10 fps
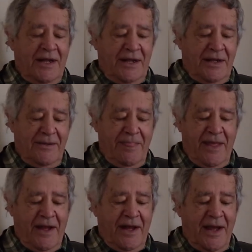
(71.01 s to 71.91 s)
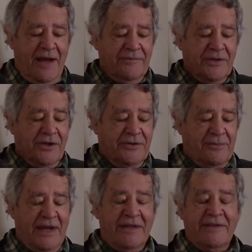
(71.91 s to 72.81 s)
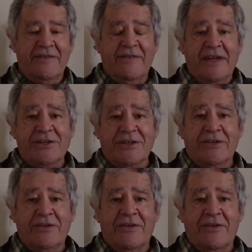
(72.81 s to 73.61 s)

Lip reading: I haven't got to make decisions.